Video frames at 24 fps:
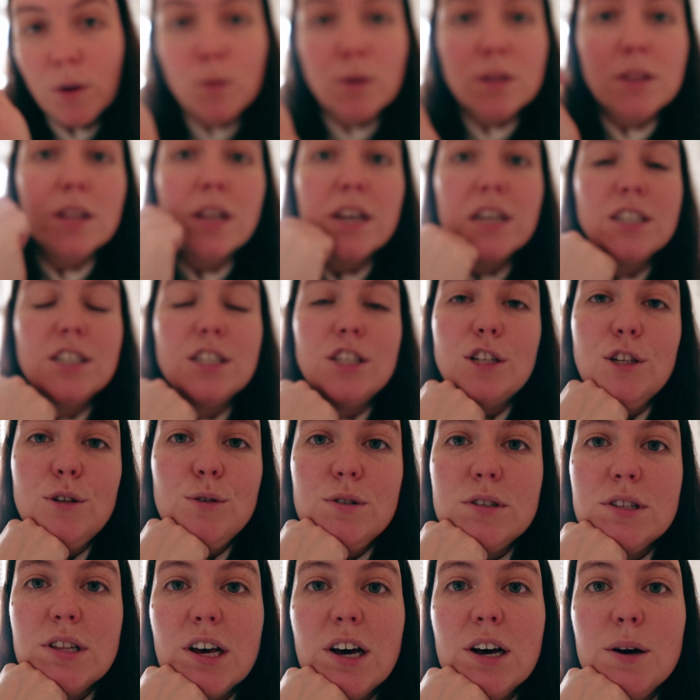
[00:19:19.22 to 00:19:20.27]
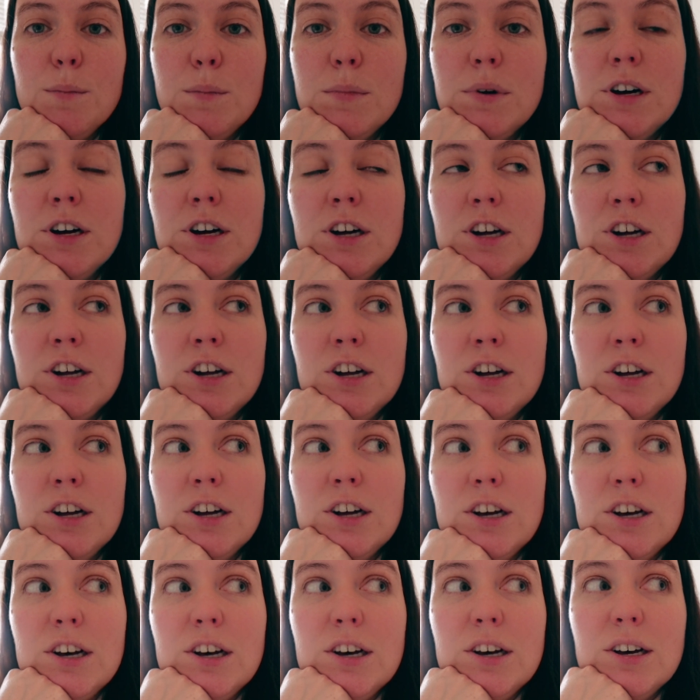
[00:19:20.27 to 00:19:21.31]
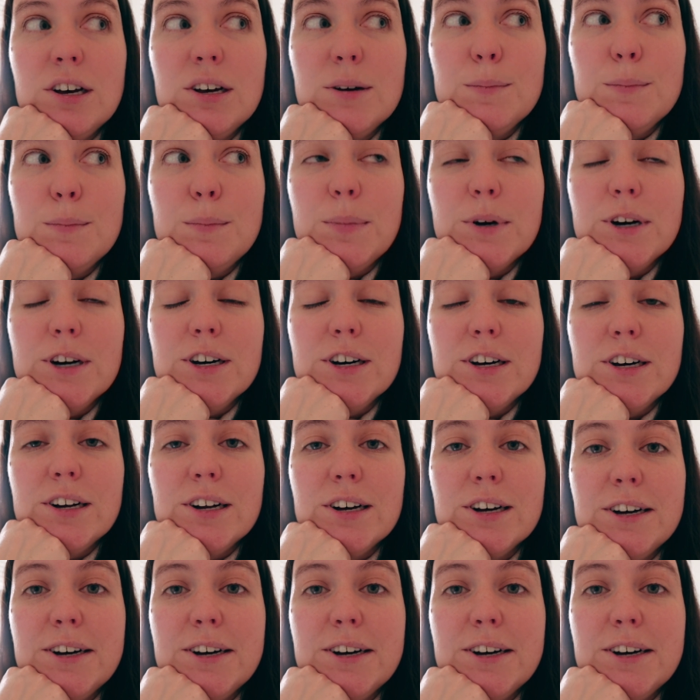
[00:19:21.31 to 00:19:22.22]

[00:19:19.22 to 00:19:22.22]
would like to use them. But